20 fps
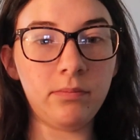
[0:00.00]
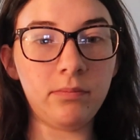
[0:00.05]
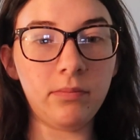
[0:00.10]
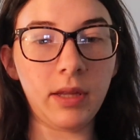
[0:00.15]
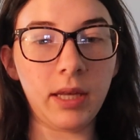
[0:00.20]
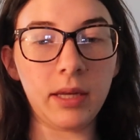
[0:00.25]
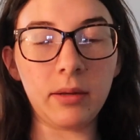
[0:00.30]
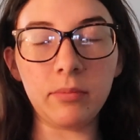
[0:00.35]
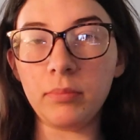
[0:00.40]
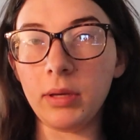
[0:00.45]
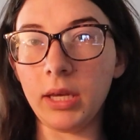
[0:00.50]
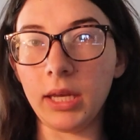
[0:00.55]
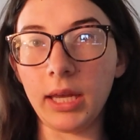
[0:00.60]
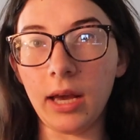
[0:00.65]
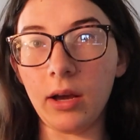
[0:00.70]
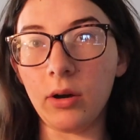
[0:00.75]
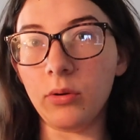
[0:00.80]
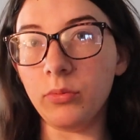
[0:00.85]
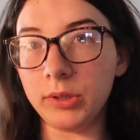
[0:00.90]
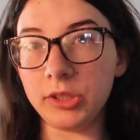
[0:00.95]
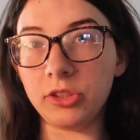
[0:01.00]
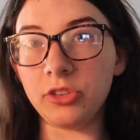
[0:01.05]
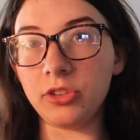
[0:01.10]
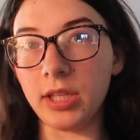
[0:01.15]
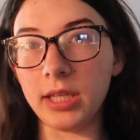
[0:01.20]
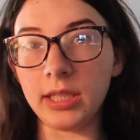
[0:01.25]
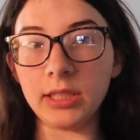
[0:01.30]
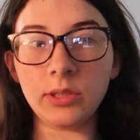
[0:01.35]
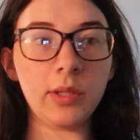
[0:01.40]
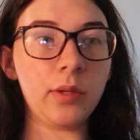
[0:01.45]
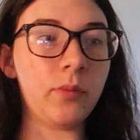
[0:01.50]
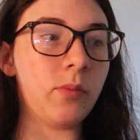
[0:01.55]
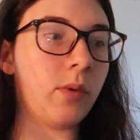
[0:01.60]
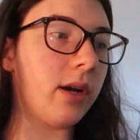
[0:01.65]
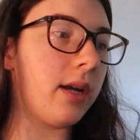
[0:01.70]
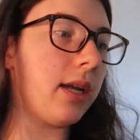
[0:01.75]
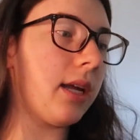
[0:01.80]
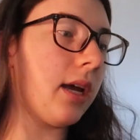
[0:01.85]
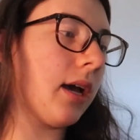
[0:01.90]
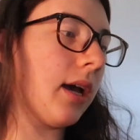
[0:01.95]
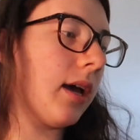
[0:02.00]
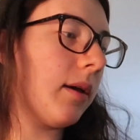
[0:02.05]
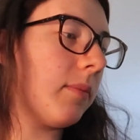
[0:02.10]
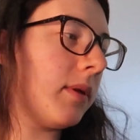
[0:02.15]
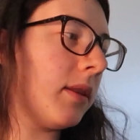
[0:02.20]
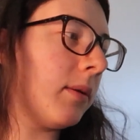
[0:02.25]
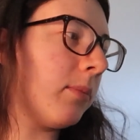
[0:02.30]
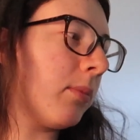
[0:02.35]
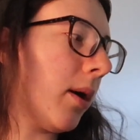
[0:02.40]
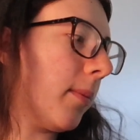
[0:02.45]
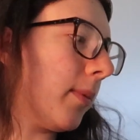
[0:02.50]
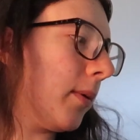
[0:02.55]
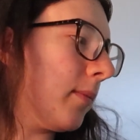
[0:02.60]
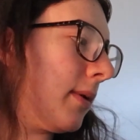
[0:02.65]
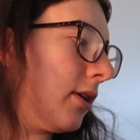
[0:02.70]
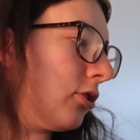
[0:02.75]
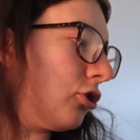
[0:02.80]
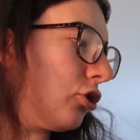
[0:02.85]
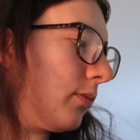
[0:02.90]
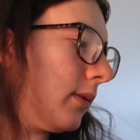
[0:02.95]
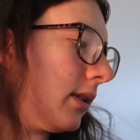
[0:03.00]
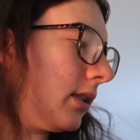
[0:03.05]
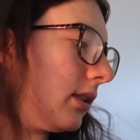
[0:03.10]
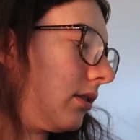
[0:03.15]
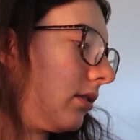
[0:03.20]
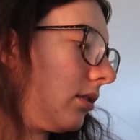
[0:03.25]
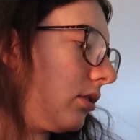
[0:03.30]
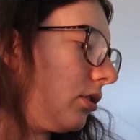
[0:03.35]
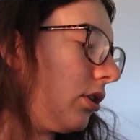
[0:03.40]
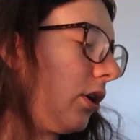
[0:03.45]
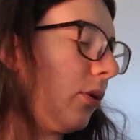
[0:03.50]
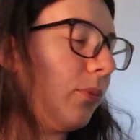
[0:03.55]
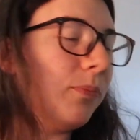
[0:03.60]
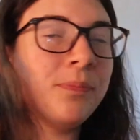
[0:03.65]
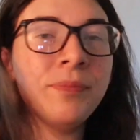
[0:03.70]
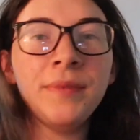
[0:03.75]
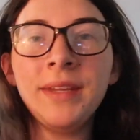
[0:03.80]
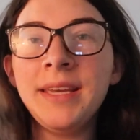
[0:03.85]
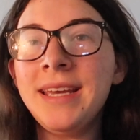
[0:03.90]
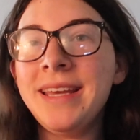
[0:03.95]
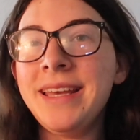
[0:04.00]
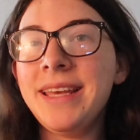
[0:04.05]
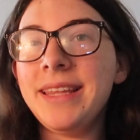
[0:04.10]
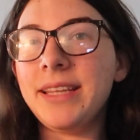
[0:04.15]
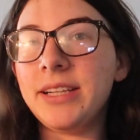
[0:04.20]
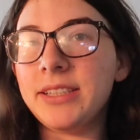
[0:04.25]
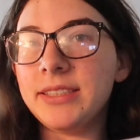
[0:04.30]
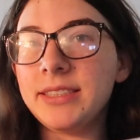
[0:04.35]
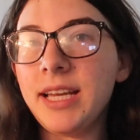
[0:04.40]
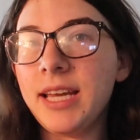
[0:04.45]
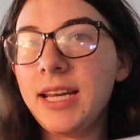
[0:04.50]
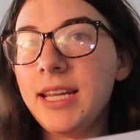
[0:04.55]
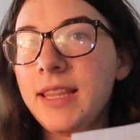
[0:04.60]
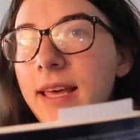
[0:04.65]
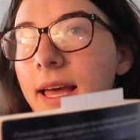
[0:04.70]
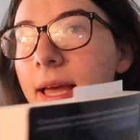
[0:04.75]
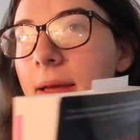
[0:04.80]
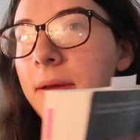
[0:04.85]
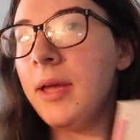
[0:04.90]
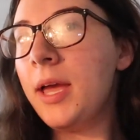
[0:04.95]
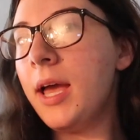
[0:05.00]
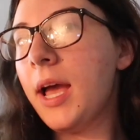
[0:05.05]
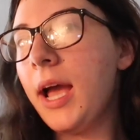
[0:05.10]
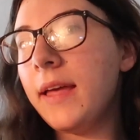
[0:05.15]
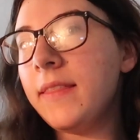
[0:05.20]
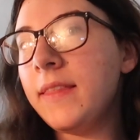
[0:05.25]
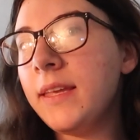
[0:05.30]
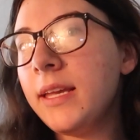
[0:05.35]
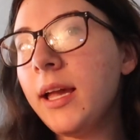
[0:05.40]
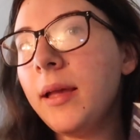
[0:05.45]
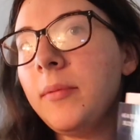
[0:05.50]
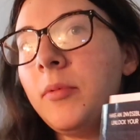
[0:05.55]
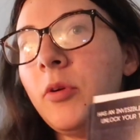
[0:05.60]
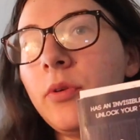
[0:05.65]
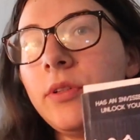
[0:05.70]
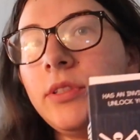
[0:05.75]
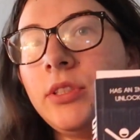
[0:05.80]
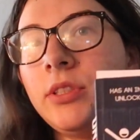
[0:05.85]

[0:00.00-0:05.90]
like pick out which things we want in the proper measurements. So there's kind of that. I think I'm going